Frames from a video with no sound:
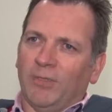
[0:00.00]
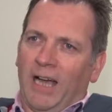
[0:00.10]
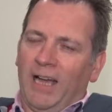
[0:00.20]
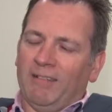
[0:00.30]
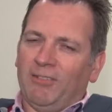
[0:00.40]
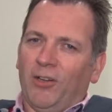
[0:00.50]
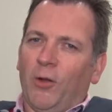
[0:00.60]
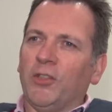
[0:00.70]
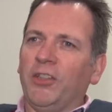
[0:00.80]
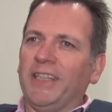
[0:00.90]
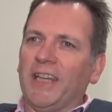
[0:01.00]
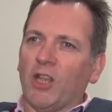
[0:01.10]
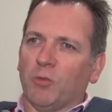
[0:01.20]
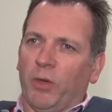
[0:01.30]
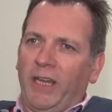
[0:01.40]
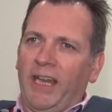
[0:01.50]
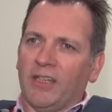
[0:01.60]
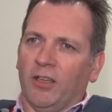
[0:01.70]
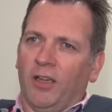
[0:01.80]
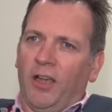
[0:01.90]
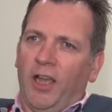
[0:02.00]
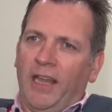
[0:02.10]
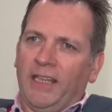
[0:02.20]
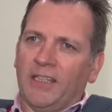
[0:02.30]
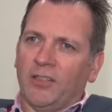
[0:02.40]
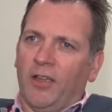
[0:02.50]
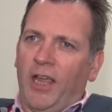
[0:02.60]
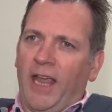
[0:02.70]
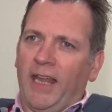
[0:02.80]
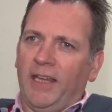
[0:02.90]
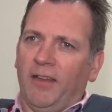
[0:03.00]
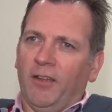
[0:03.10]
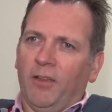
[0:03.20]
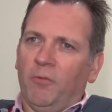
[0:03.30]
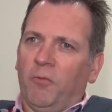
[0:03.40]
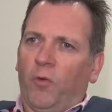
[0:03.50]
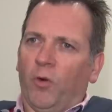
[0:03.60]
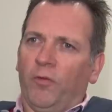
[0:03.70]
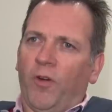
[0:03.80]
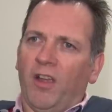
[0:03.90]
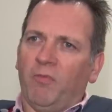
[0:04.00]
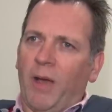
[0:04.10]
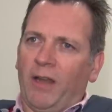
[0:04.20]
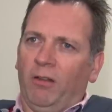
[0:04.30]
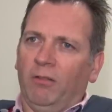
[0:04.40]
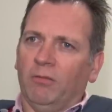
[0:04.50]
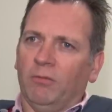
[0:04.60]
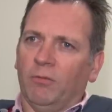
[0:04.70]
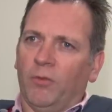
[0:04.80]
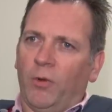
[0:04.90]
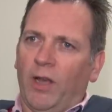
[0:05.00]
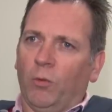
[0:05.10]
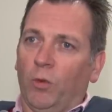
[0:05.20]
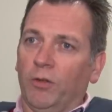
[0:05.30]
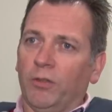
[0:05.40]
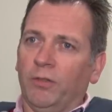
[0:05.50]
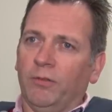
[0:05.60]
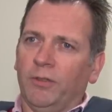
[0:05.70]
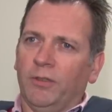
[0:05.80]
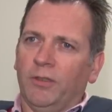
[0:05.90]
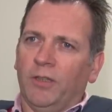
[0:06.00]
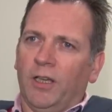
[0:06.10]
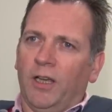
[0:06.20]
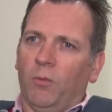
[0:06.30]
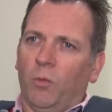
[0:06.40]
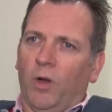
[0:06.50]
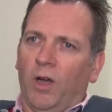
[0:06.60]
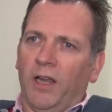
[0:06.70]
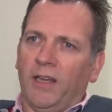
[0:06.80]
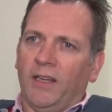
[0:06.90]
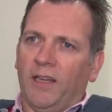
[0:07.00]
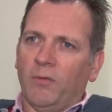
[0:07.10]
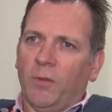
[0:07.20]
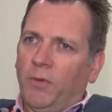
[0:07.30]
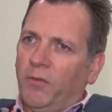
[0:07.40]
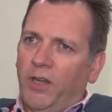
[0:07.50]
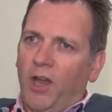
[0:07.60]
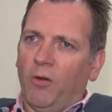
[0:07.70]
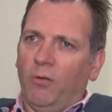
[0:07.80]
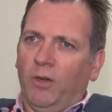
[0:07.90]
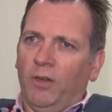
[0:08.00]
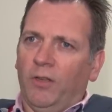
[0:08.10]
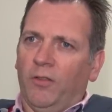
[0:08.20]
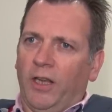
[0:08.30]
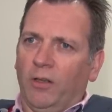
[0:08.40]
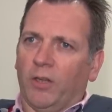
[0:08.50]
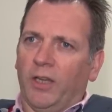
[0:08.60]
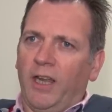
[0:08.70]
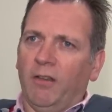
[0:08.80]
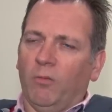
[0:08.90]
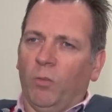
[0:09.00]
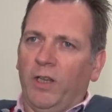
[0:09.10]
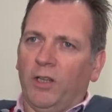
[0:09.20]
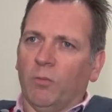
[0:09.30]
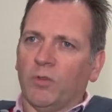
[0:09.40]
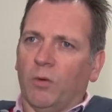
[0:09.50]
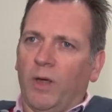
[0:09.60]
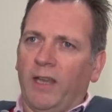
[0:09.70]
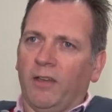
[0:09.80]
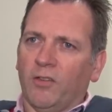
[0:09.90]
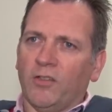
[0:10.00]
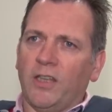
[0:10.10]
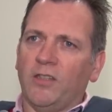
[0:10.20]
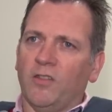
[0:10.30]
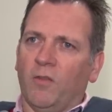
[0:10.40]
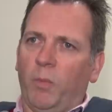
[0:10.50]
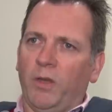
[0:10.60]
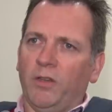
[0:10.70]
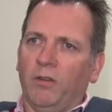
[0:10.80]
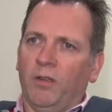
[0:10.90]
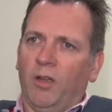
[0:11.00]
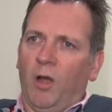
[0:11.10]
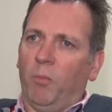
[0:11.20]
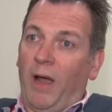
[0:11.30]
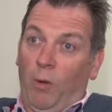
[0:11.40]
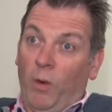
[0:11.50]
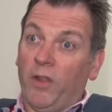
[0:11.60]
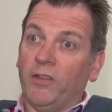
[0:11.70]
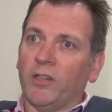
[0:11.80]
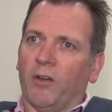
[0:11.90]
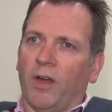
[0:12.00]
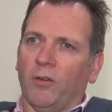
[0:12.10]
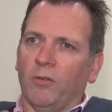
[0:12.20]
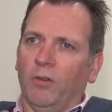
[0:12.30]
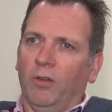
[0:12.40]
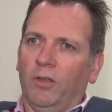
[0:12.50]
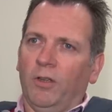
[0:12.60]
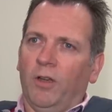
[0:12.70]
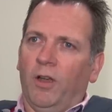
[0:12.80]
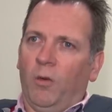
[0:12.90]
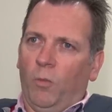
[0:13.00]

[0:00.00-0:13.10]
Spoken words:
I can't go into details, but it is a 4 or 5 panel throughout the world. I give them the video, they look at it, and we come to a consensus of opinion about whether it's a correct call